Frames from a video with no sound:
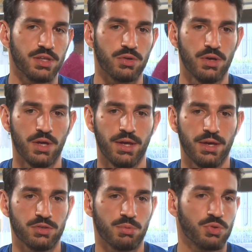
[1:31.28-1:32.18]
San
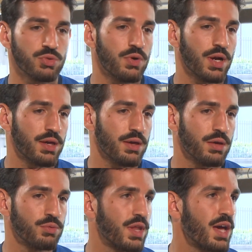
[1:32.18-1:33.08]
Siro.
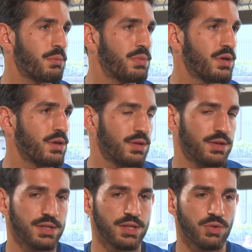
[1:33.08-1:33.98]
To make my first
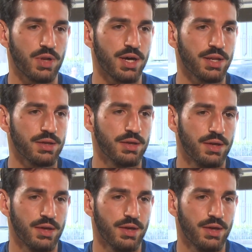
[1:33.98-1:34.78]
start in the derby was a